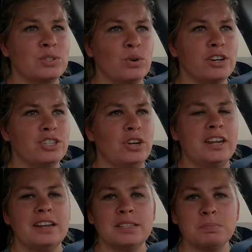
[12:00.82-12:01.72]
a storage
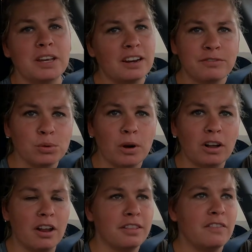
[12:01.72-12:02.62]
unit and it's big enough to
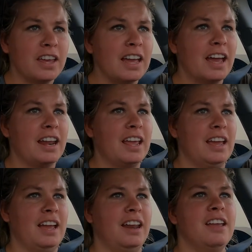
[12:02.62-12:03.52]
work on the van.
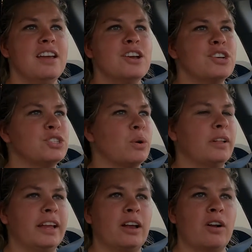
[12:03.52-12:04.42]
And so
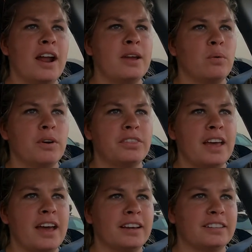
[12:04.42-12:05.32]
we're like, all right, what
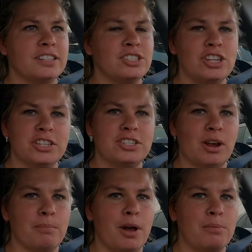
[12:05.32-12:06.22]
the heck? Let's just
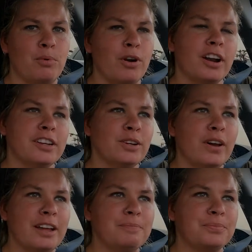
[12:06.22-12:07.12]
jump on board and do
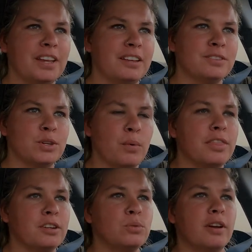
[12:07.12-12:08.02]
it. And so
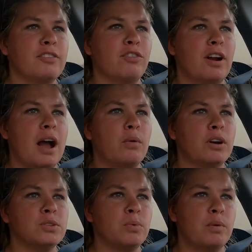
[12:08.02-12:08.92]
within 24
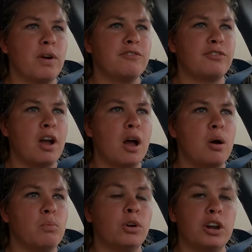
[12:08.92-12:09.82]
hours, we went
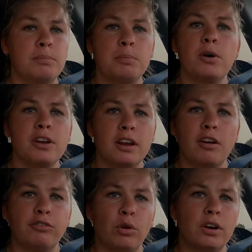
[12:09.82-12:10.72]
from we're going to be putting in
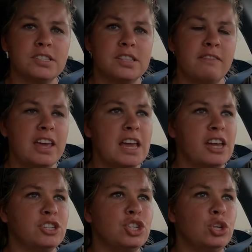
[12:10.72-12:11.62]
our floors in the
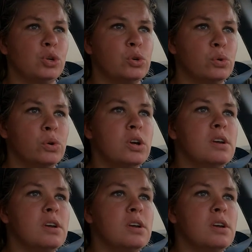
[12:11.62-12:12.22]
van to